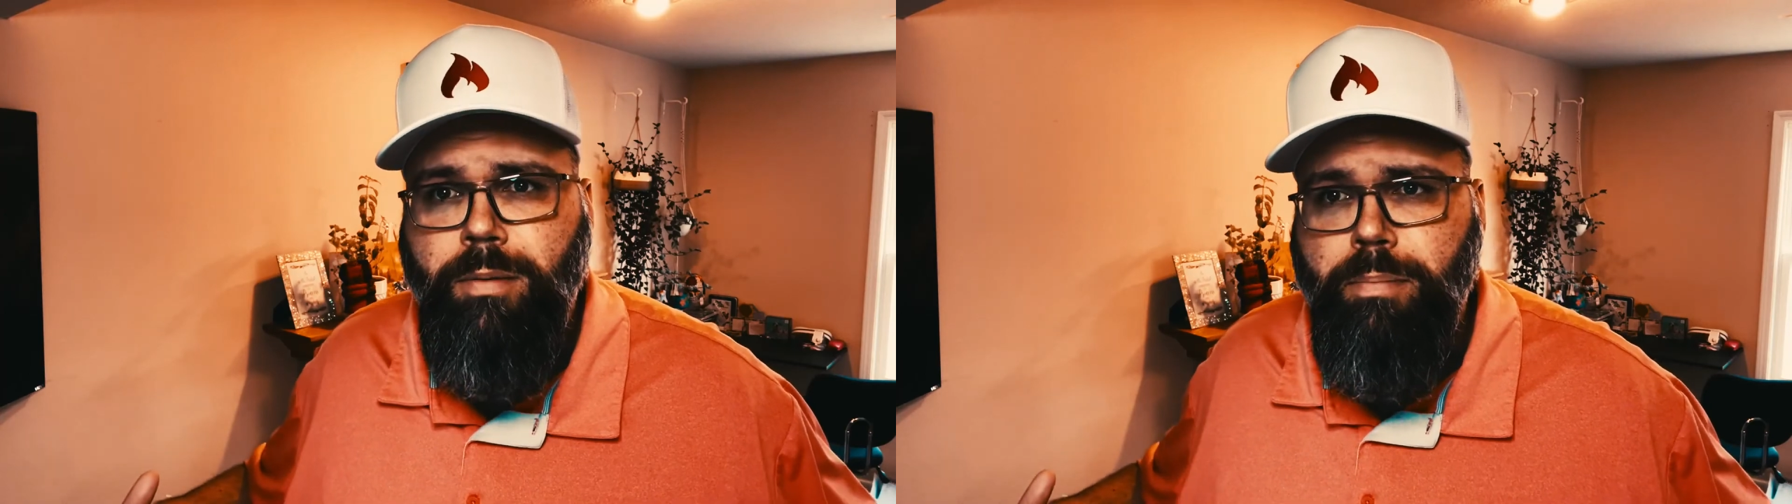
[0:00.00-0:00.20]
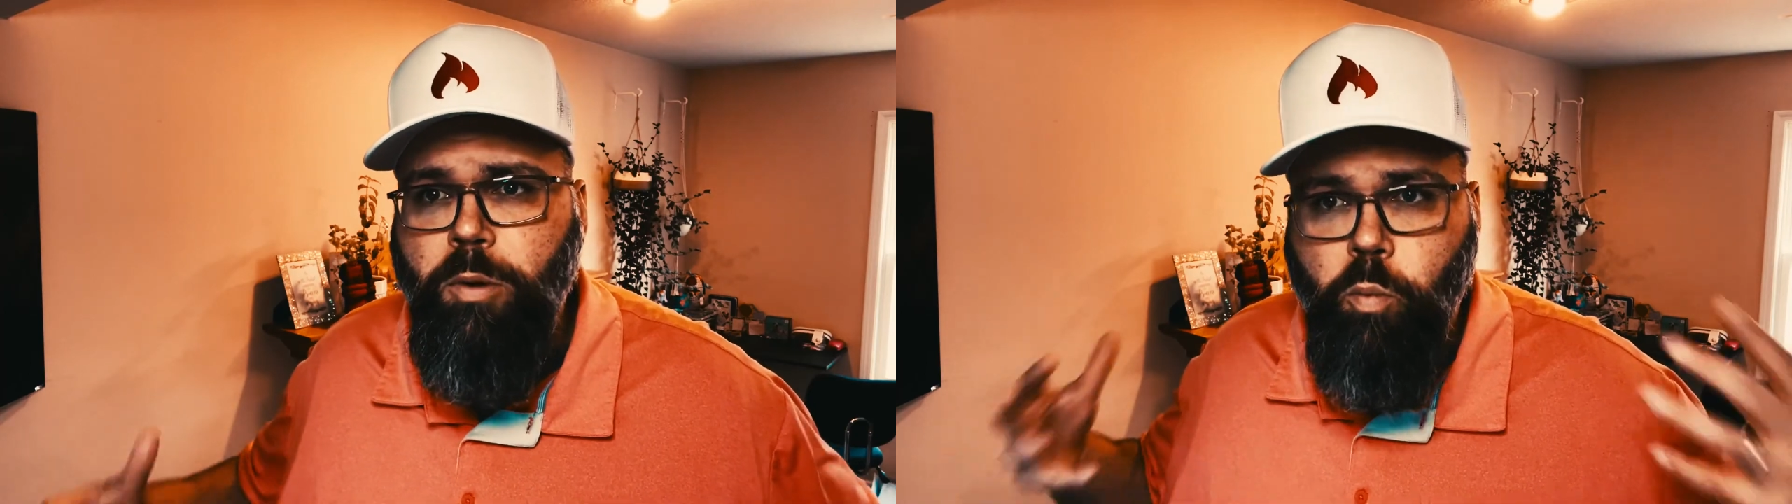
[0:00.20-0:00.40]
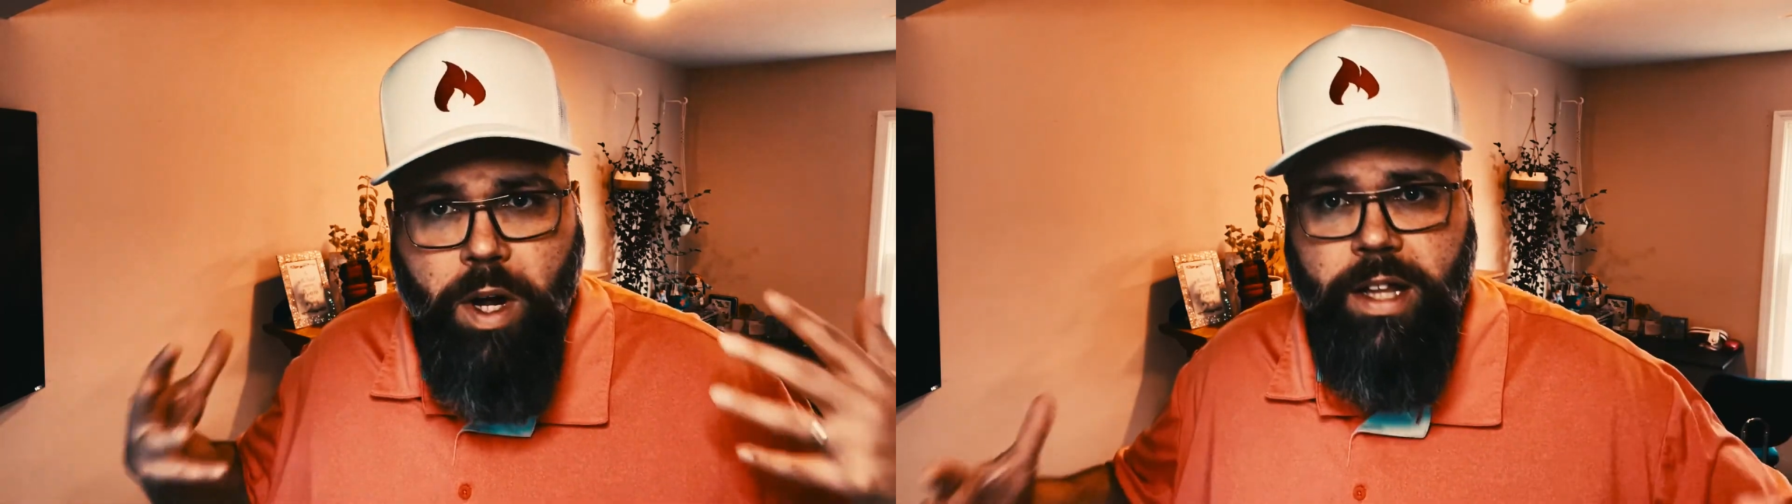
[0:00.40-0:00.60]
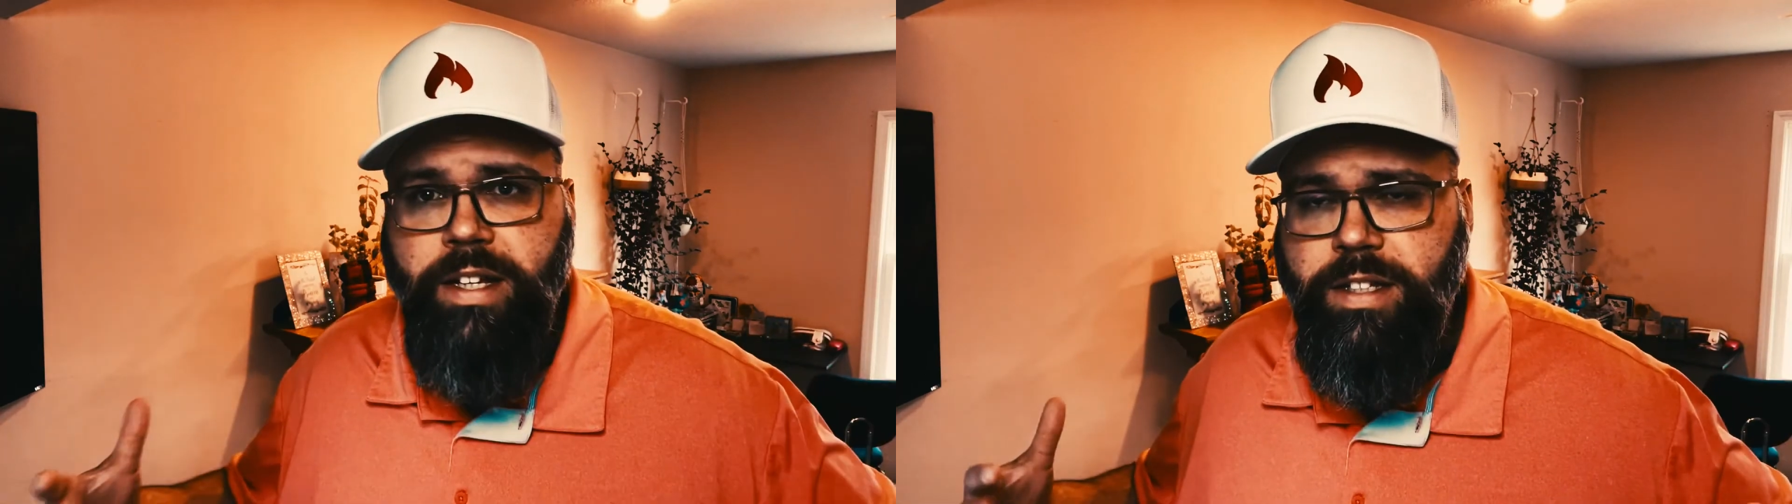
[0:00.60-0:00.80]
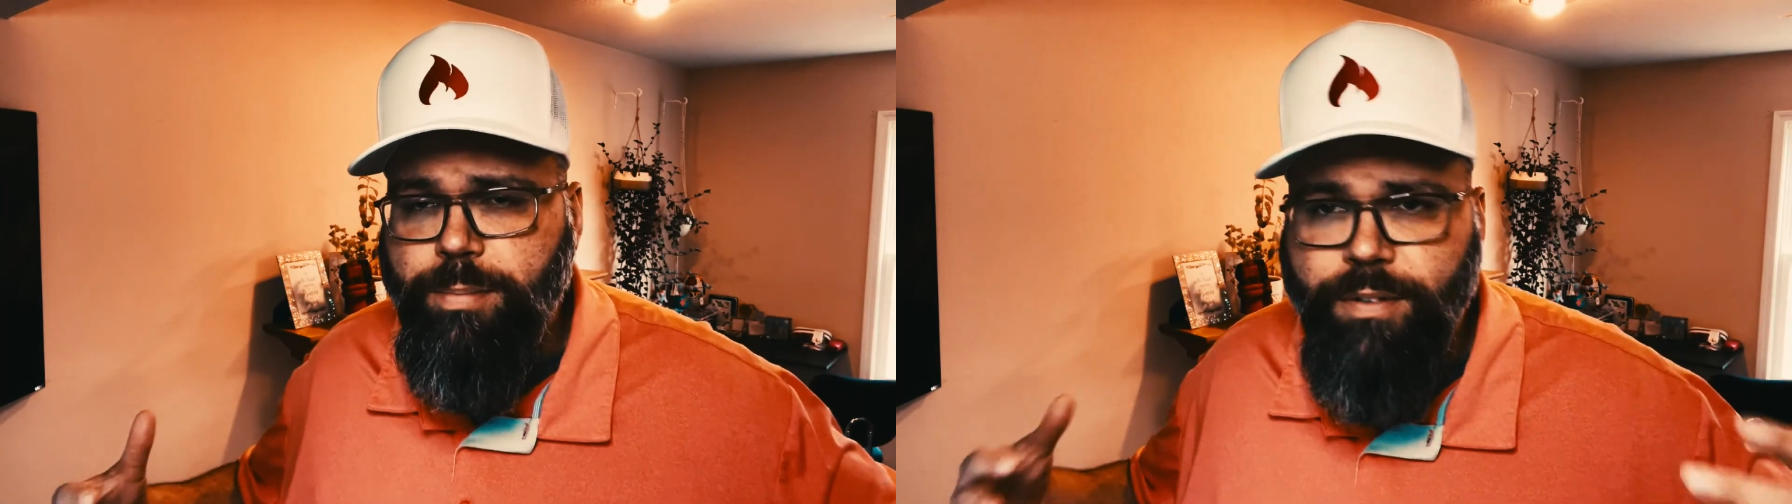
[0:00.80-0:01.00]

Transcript: be willing to be